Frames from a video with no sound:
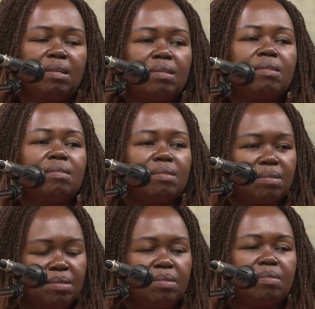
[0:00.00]

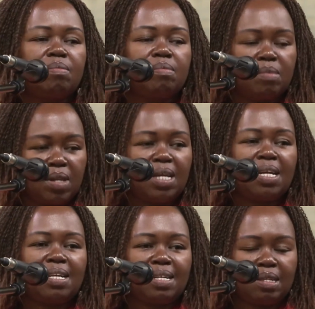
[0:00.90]
Exactly how God
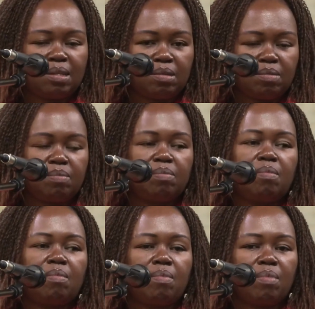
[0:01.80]
described it.
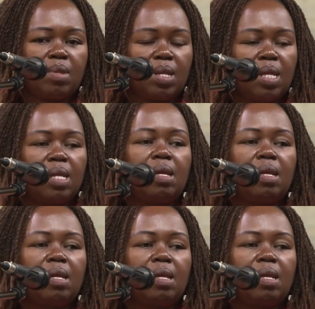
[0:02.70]
And like